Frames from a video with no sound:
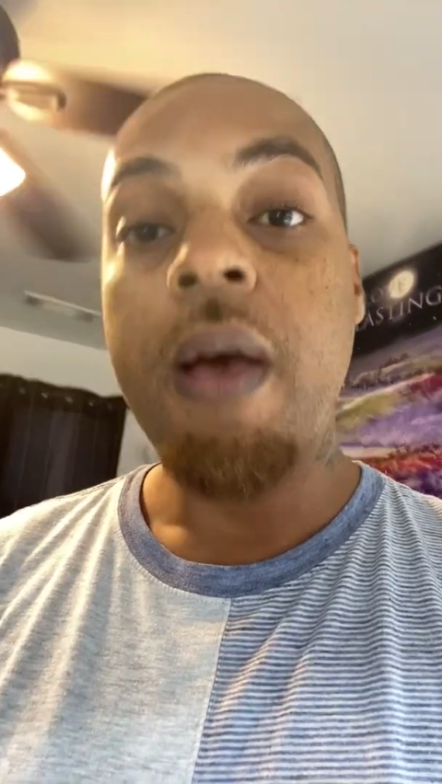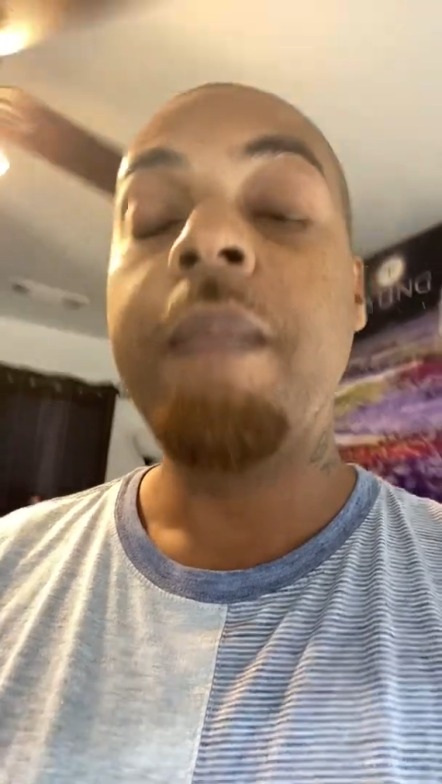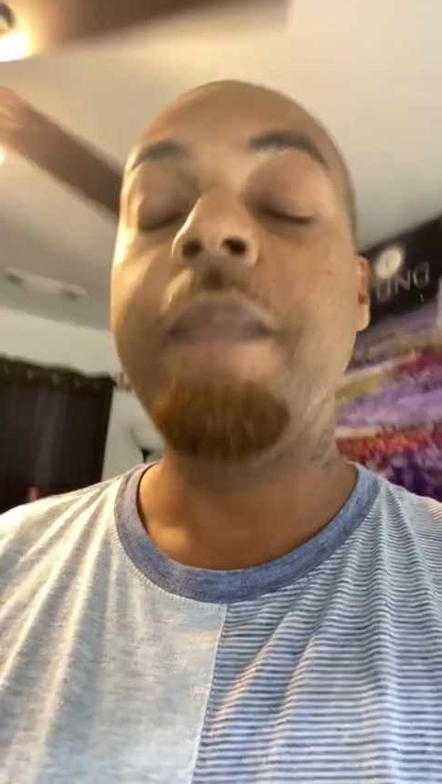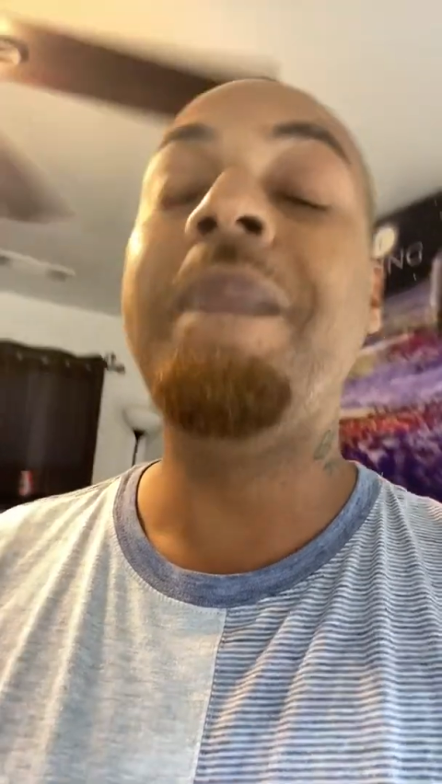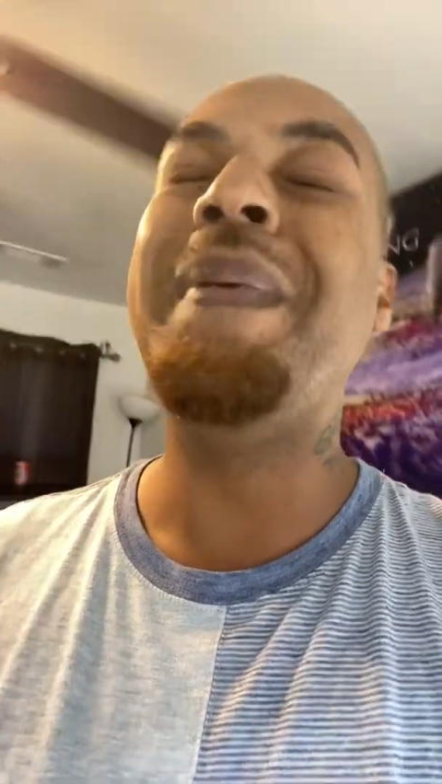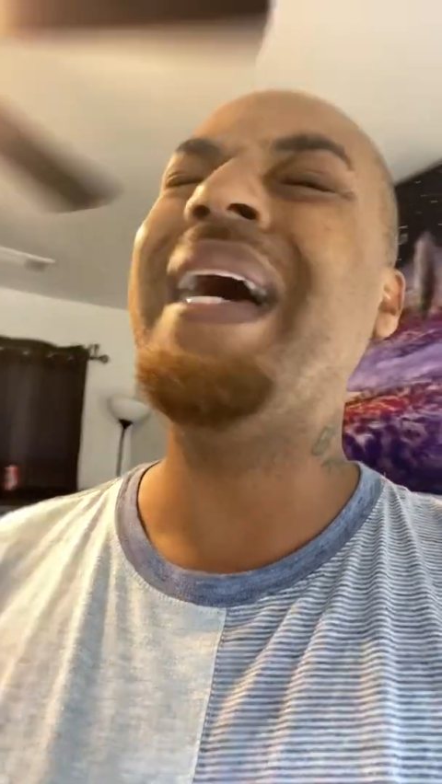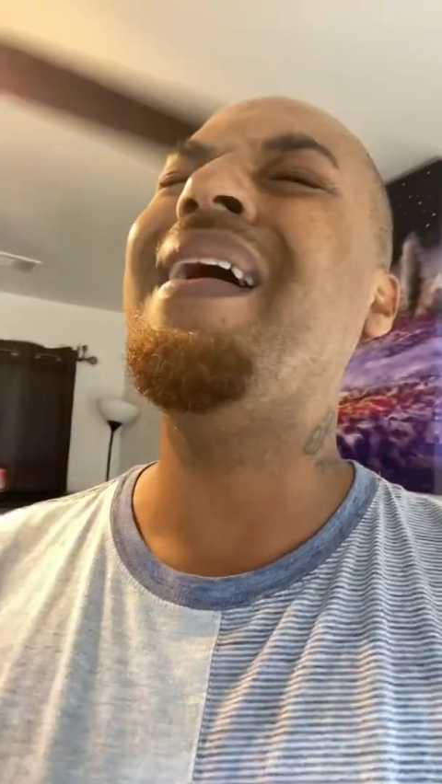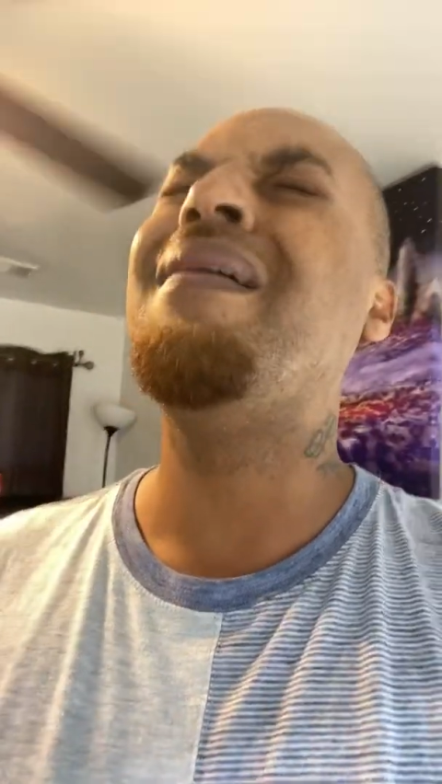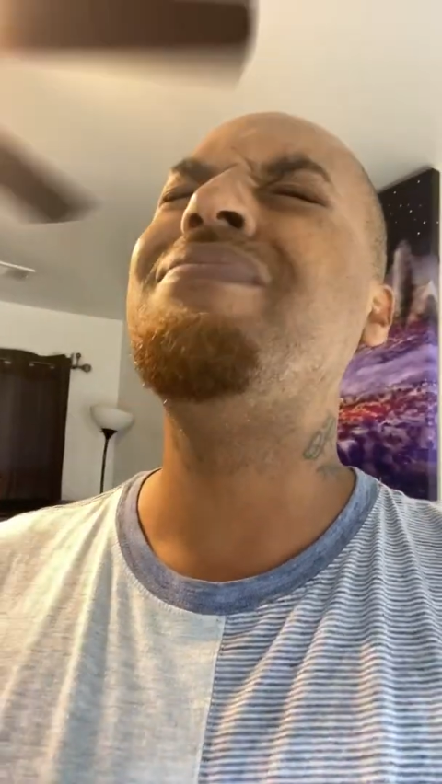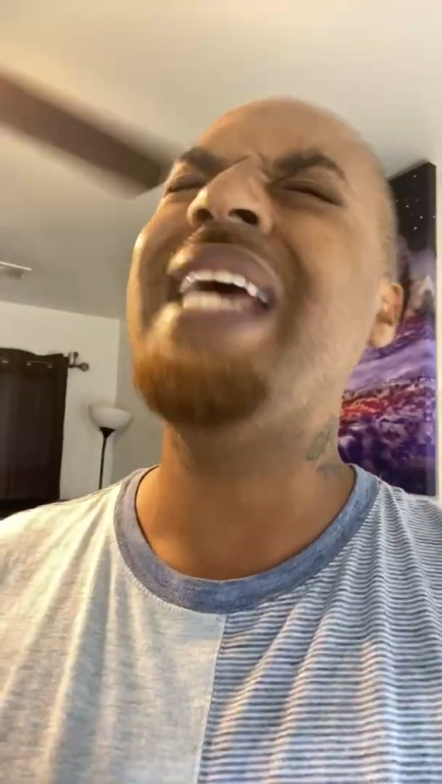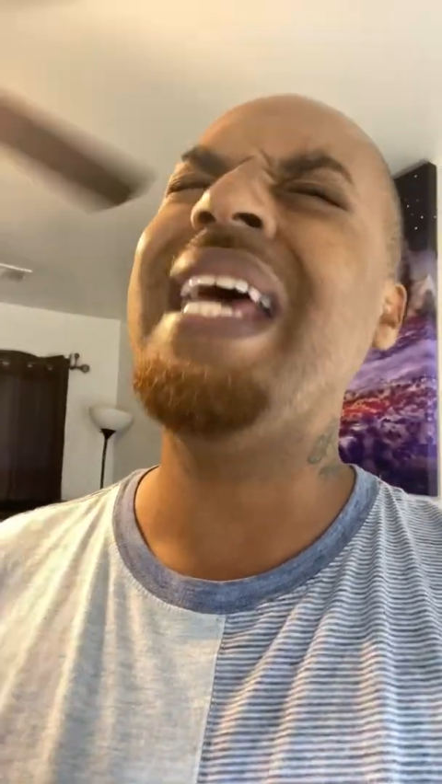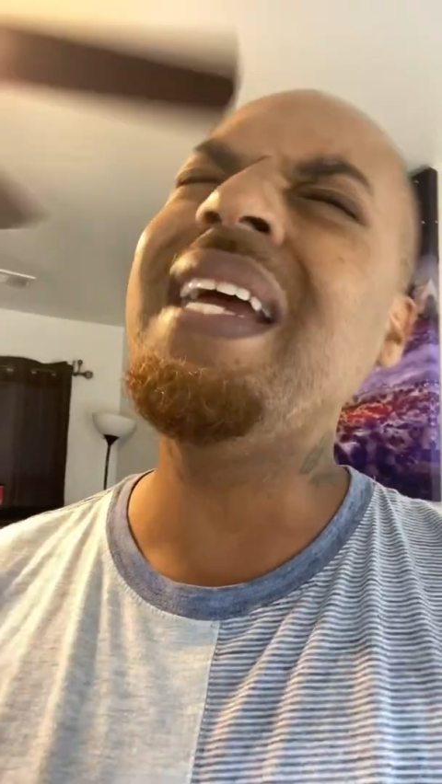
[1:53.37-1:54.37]
but I'm
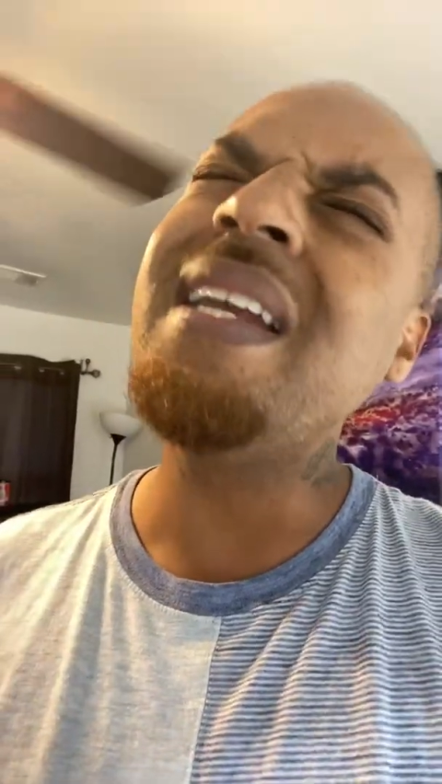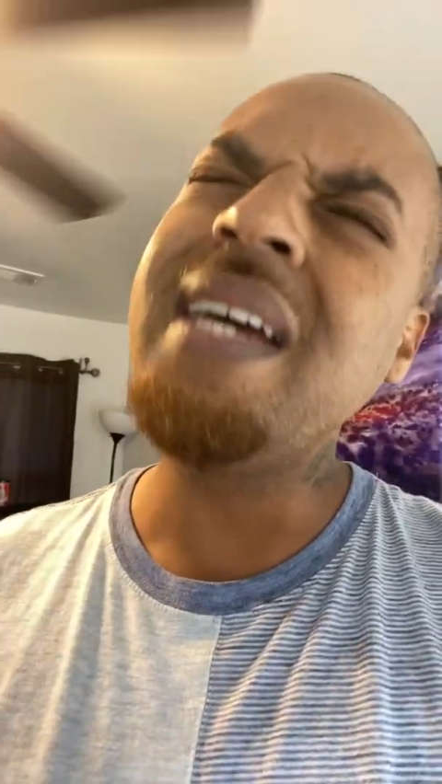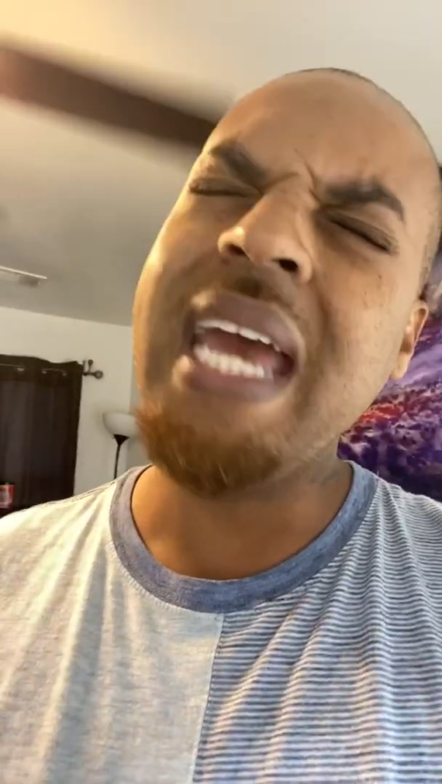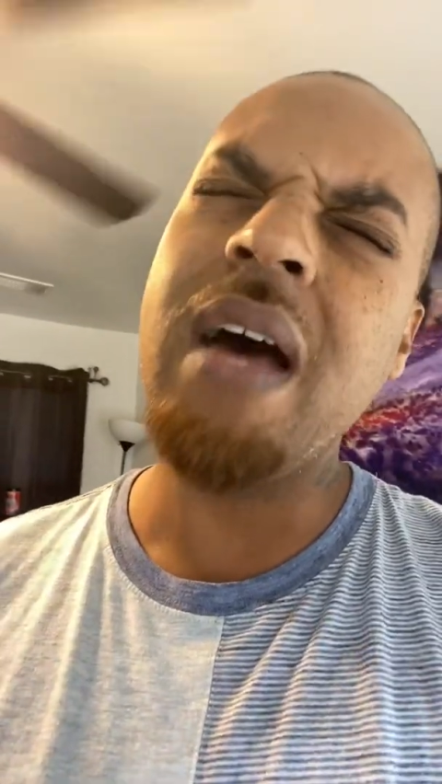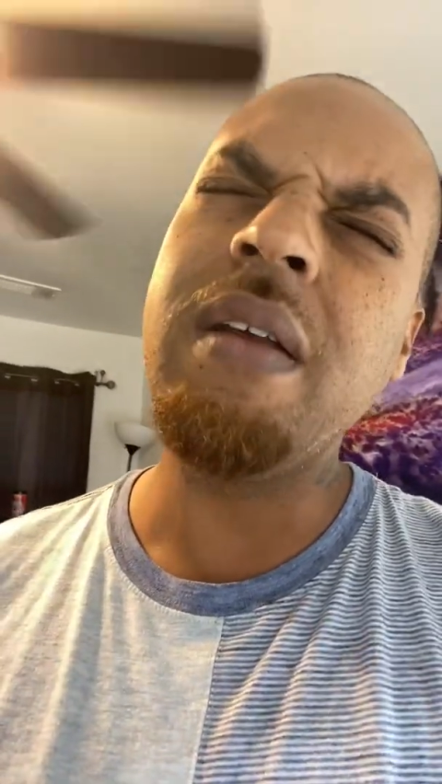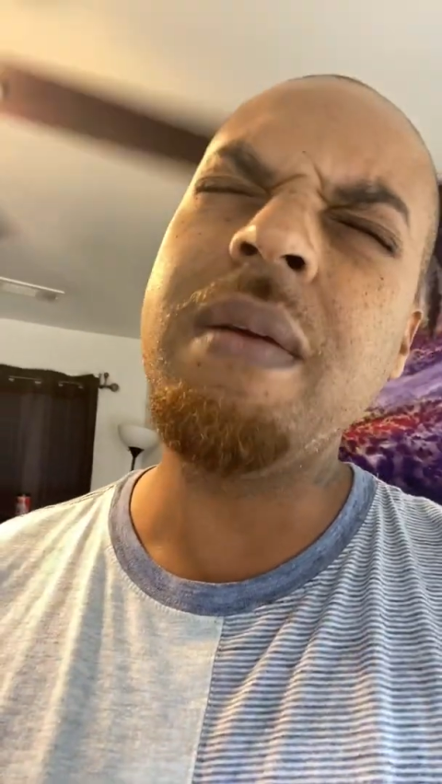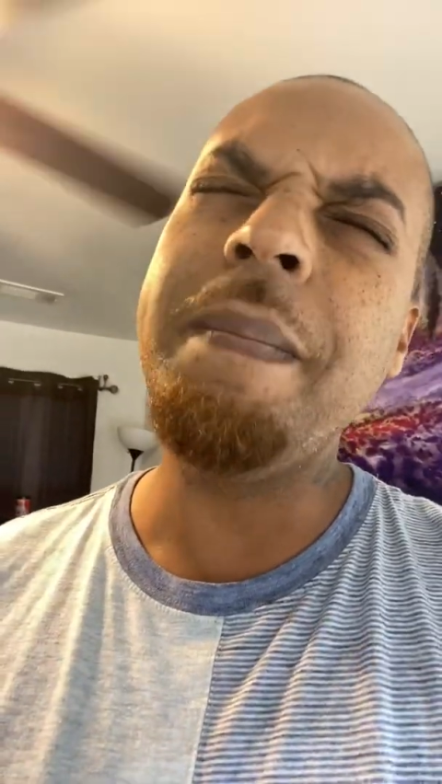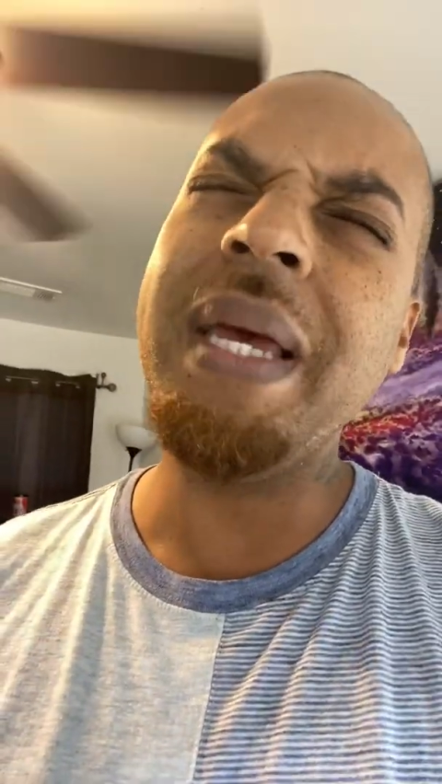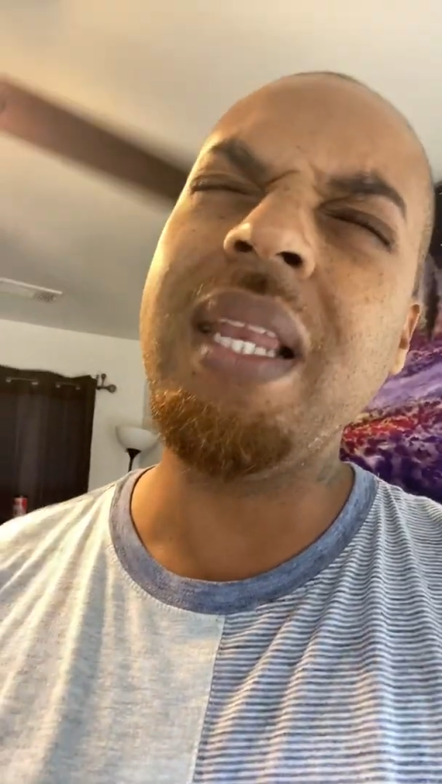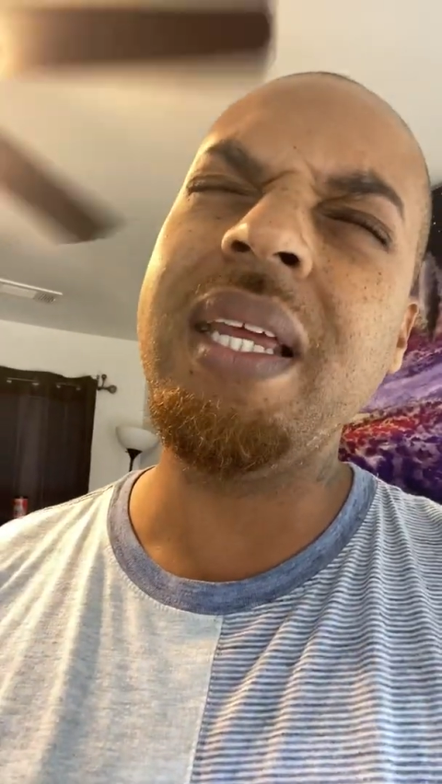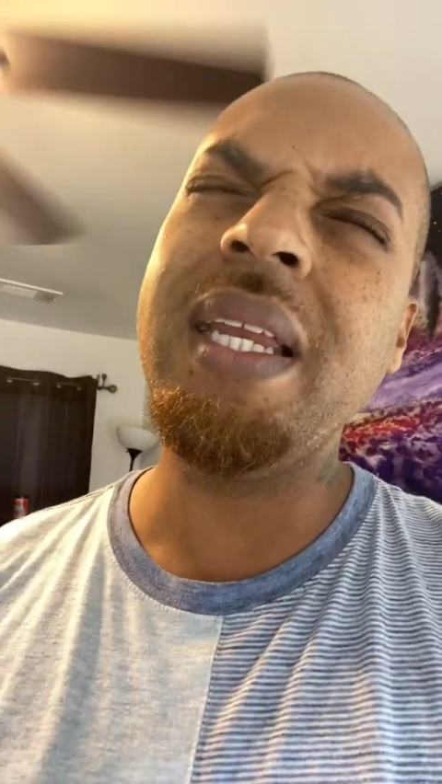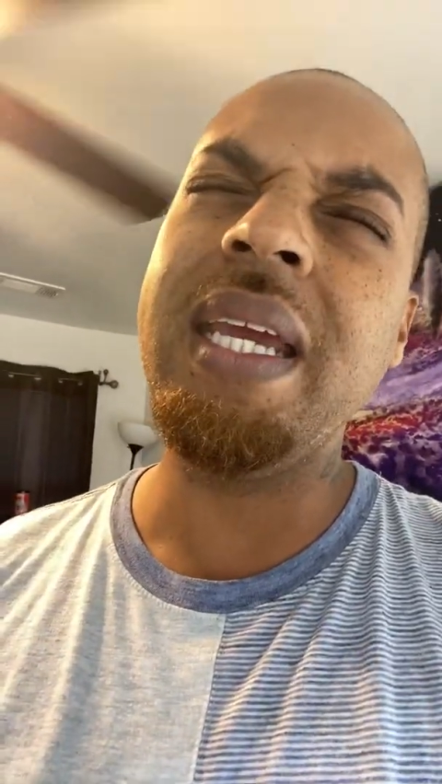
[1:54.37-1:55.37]
taking
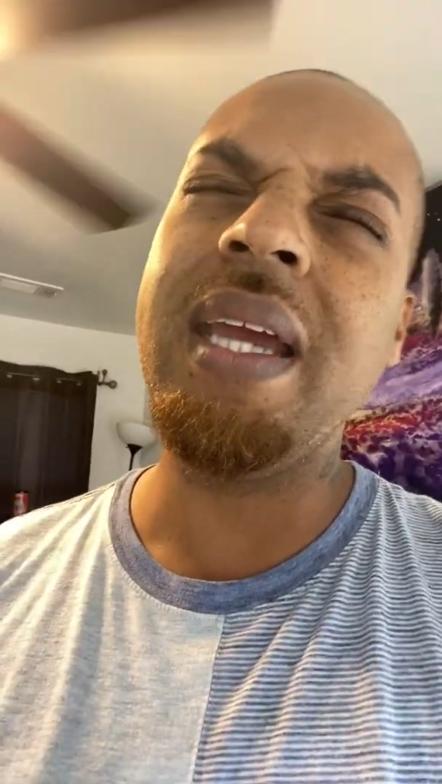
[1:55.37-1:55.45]
accountability.